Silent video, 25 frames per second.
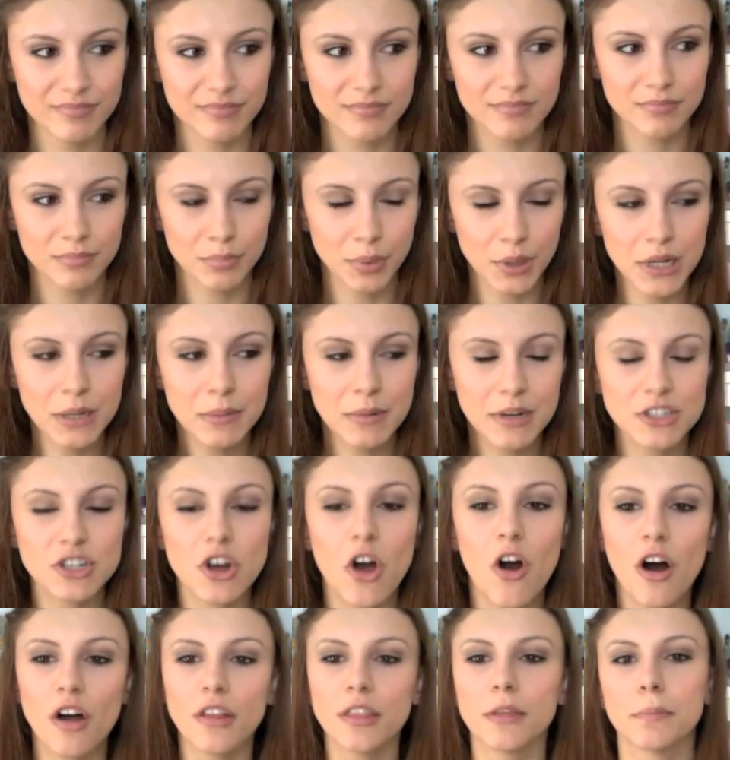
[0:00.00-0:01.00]
Pretty much
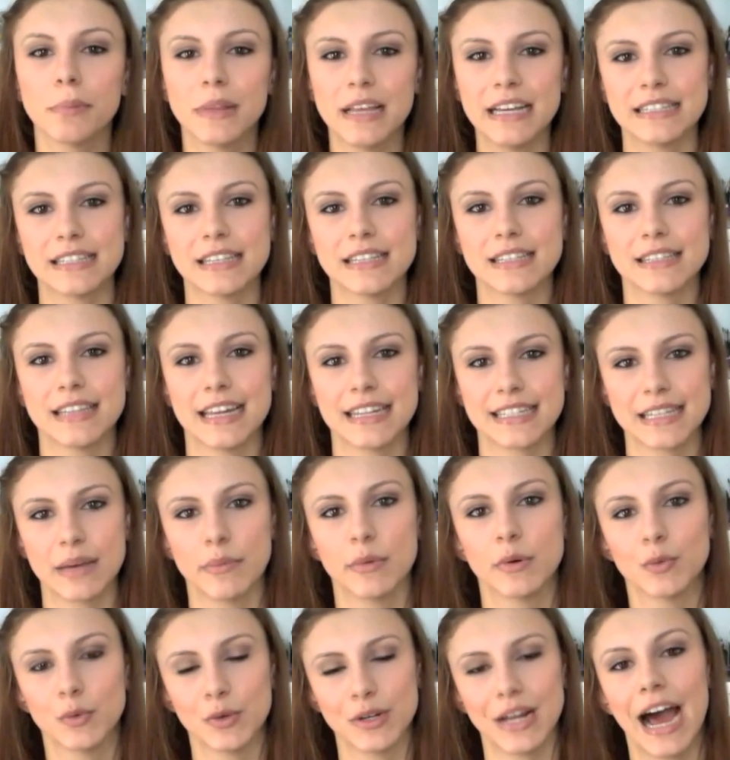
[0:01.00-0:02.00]
all the places that
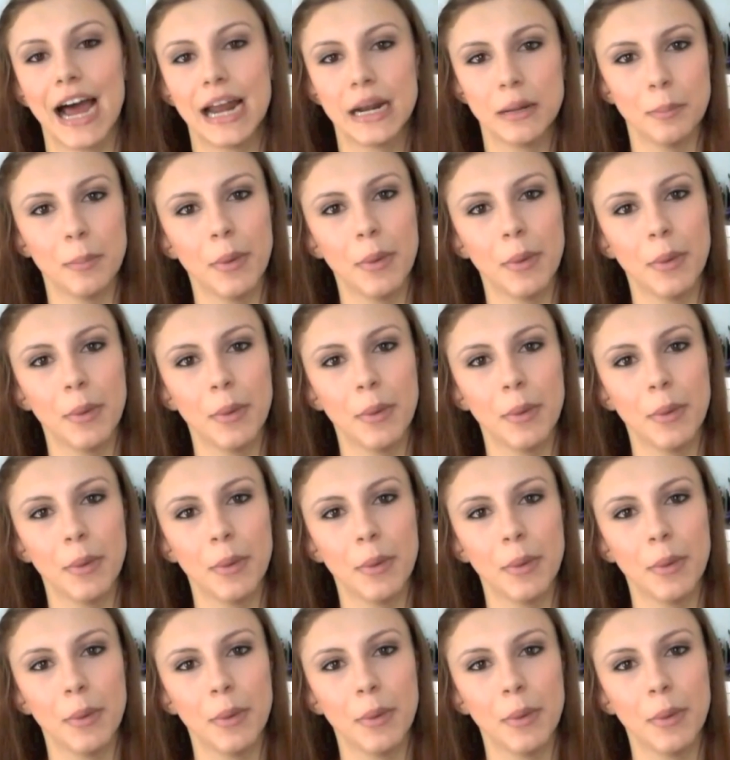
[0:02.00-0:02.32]
someone would hide a